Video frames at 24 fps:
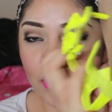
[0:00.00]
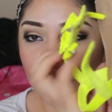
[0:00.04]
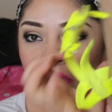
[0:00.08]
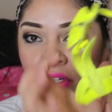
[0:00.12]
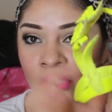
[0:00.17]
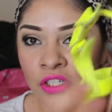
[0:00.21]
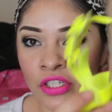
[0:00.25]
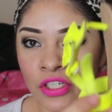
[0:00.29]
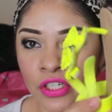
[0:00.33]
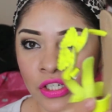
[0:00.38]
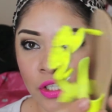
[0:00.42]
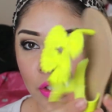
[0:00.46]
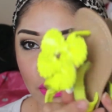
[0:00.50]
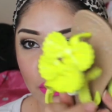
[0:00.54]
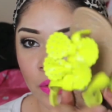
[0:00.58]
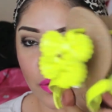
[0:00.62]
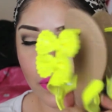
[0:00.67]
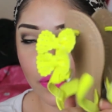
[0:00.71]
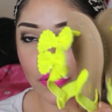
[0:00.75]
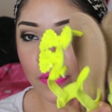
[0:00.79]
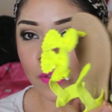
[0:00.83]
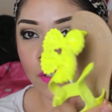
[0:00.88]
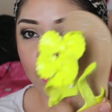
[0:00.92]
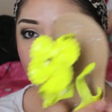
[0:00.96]
little
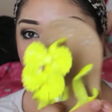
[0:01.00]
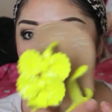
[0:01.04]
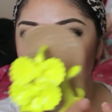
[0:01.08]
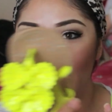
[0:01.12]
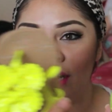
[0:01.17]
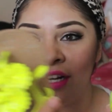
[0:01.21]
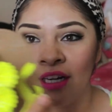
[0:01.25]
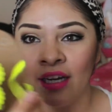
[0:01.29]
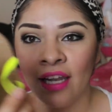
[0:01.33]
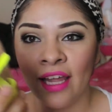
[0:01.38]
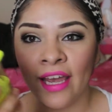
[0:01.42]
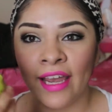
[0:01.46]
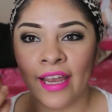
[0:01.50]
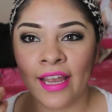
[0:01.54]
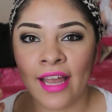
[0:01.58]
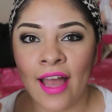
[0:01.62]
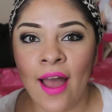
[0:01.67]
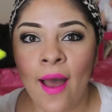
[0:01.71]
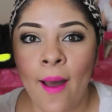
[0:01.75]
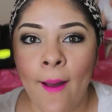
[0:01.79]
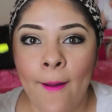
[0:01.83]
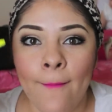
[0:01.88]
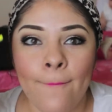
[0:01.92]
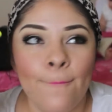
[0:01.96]
shoes. They're like
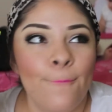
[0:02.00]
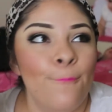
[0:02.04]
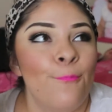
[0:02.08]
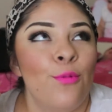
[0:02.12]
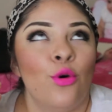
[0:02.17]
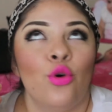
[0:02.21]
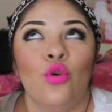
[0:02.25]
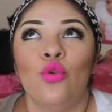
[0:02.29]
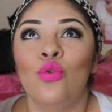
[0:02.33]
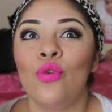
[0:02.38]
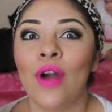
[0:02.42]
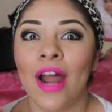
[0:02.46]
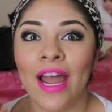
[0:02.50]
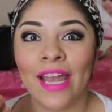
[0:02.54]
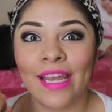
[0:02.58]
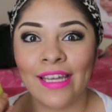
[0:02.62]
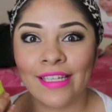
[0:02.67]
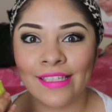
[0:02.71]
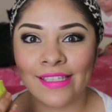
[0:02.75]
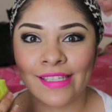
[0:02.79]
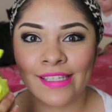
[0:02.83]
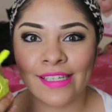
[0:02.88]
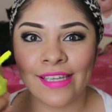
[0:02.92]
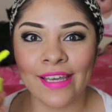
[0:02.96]

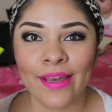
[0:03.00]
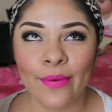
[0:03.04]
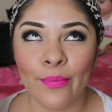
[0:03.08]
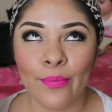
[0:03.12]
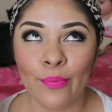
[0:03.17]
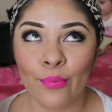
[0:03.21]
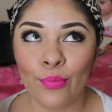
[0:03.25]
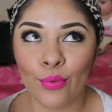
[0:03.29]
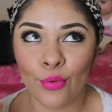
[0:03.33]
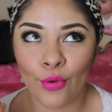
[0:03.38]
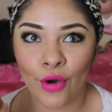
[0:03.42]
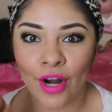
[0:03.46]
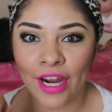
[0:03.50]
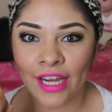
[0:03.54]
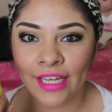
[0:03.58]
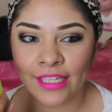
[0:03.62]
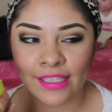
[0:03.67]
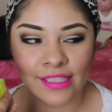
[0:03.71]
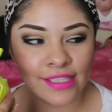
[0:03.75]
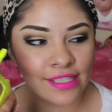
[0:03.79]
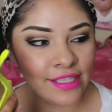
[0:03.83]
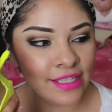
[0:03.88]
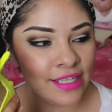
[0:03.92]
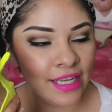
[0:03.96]
bright
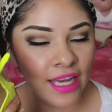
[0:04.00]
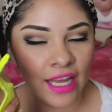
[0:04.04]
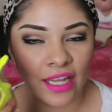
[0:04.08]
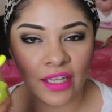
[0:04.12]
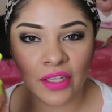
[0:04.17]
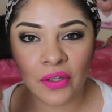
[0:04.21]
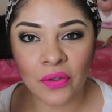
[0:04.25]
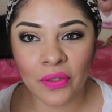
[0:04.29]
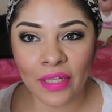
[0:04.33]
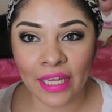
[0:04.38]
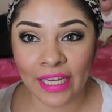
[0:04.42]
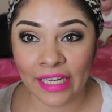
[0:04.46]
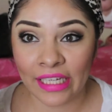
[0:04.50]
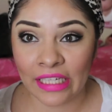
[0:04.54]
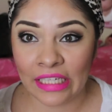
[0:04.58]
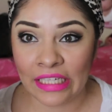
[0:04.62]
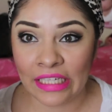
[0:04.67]
yellow, like a